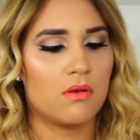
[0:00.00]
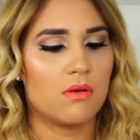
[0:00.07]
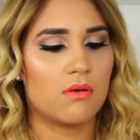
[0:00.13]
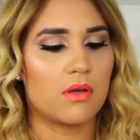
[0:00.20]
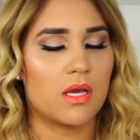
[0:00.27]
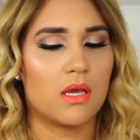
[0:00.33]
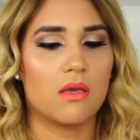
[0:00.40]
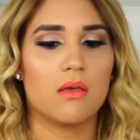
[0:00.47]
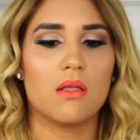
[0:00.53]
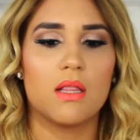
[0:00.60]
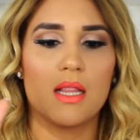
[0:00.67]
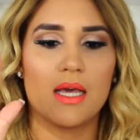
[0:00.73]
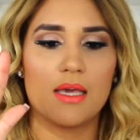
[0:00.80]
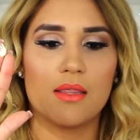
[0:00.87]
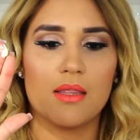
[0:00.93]
Okay,
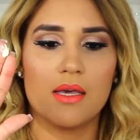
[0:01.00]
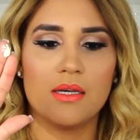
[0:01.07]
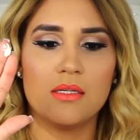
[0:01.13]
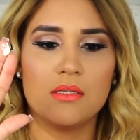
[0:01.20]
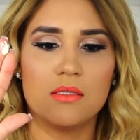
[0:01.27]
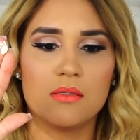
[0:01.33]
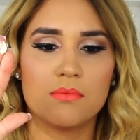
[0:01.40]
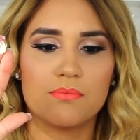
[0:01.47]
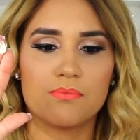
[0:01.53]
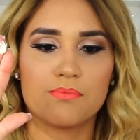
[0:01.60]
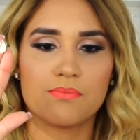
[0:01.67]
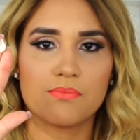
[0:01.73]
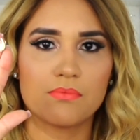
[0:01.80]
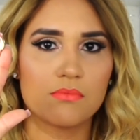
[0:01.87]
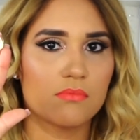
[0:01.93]
like this,
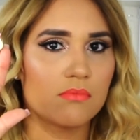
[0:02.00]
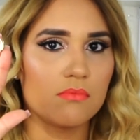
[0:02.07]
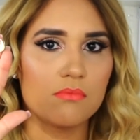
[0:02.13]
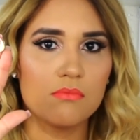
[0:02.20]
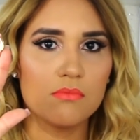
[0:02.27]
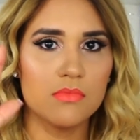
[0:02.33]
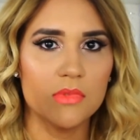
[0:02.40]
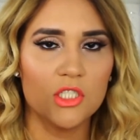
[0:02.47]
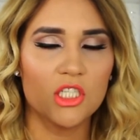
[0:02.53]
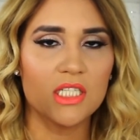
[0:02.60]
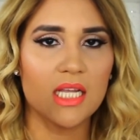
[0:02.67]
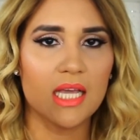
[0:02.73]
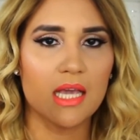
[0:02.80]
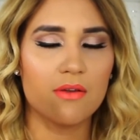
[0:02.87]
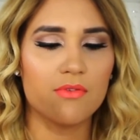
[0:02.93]

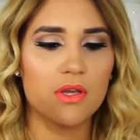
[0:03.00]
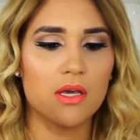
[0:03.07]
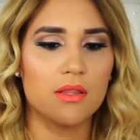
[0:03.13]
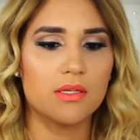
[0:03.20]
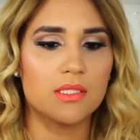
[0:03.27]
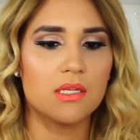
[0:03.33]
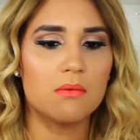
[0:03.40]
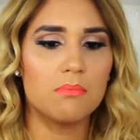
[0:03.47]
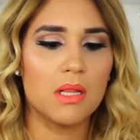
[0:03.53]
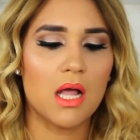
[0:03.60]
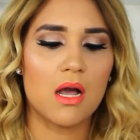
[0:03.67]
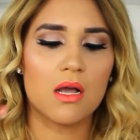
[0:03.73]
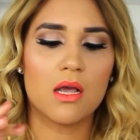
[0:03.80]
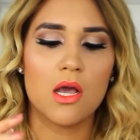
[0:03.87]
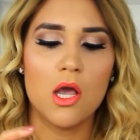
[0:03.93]
just like every other
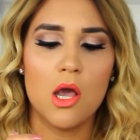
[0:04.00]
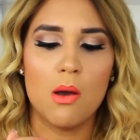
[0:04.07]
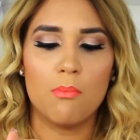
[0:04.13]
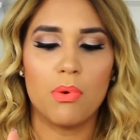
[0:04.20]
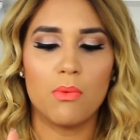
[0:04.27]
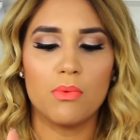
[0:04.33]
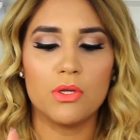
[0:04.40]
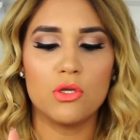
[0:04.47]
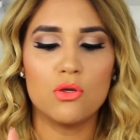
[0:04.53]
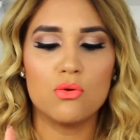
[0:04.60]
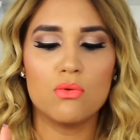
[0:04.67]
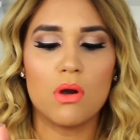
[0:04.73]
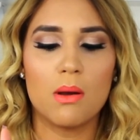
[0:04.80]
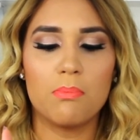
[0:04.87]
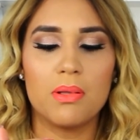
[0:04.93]
sunblock. But when
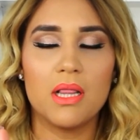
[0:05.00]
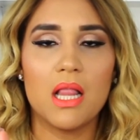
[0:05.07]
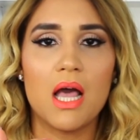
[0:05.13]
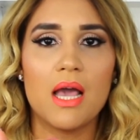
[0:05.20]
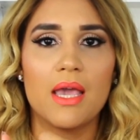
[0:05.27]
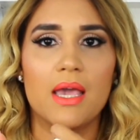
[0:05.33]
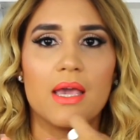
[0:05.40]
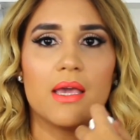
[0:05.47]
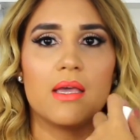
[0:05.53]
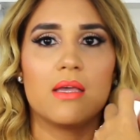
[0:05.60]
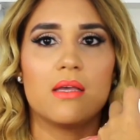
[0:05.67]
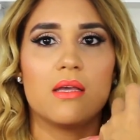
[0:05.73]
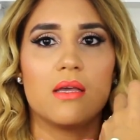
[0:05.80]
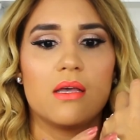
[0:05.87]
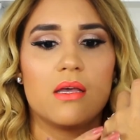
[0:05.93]
you apply it
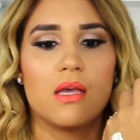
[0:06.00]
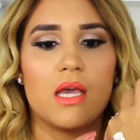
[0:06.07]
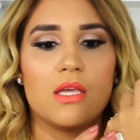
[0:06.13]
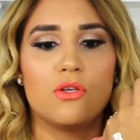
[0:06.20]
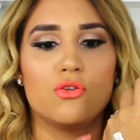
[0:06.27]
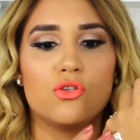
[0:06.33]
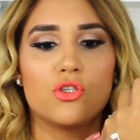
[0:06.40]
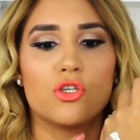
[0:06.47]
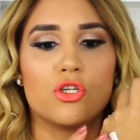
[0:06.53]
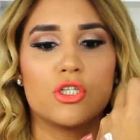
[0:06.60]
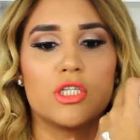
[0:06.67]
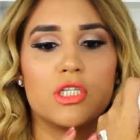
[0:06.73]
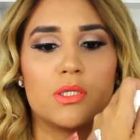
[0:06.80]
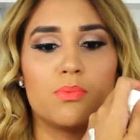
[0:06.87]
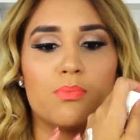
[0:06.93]
and you
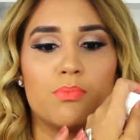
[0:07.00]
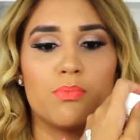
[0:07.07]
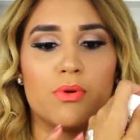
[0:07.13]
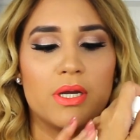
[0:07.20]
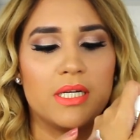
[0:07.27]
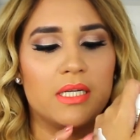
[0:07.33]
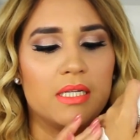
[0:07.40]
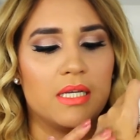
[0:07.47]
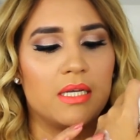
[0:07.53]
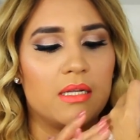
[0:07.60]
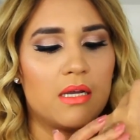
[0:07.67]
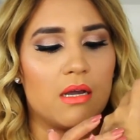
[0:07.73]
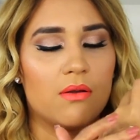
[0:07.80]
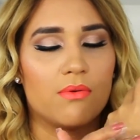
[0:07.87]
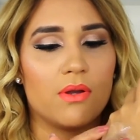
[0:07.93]
start spreading
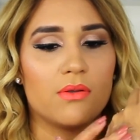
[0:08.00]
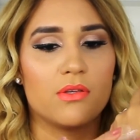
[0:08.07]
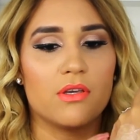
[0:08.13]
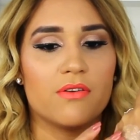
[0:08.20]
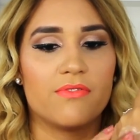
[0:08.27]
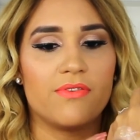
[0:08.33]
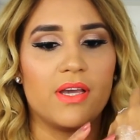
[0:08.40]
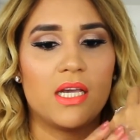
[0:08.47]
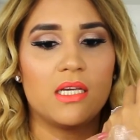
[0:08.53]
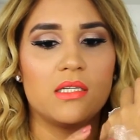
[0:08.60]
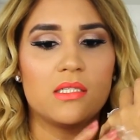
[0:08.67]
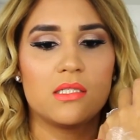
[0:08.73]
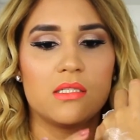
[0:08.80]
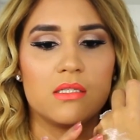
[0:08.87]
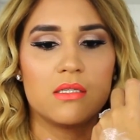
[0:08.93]
it around your
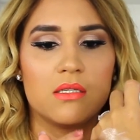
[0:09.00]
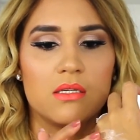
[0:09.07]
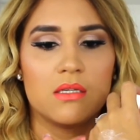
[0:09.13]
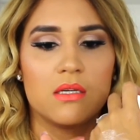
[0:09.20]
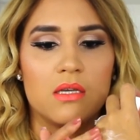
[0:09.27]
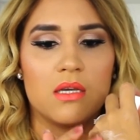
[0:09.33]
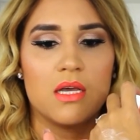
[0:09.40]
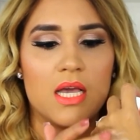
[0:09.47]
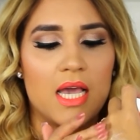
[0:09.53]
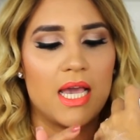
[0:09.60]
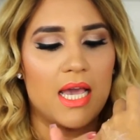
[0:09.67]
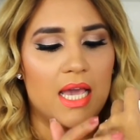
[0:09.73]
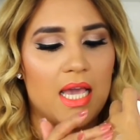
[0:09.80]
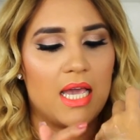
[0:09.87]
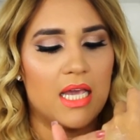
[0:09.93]
face,
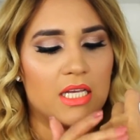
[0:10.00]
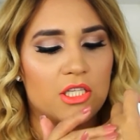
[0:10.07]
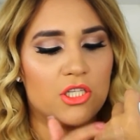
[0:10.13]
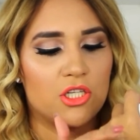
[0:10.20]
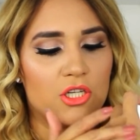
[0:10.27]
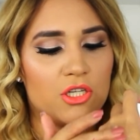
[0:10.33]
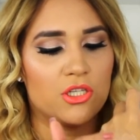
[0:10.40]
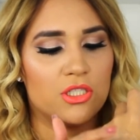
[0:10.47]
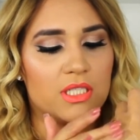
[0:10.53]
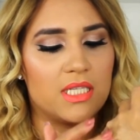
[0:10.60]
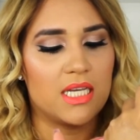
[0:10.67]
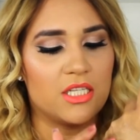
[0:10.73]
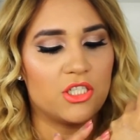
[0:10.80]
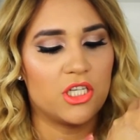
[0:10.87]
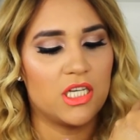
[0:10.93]
it
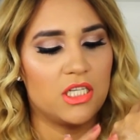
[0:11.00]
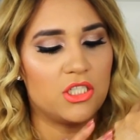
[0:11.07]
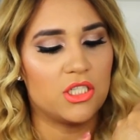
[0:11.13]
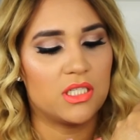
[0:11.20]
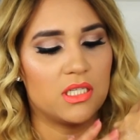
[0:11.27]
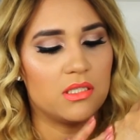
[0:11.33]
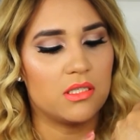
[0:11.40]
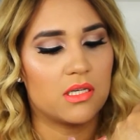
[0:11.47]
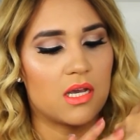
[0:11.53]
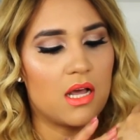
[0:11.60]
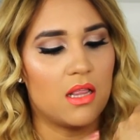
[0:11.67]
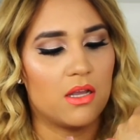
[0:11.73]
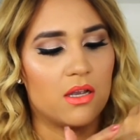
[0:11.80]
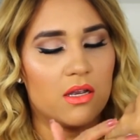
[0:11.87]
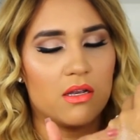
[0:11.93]
changes into
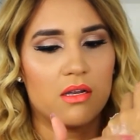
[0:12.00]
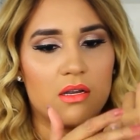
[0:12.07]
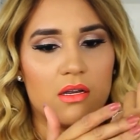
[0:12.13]
color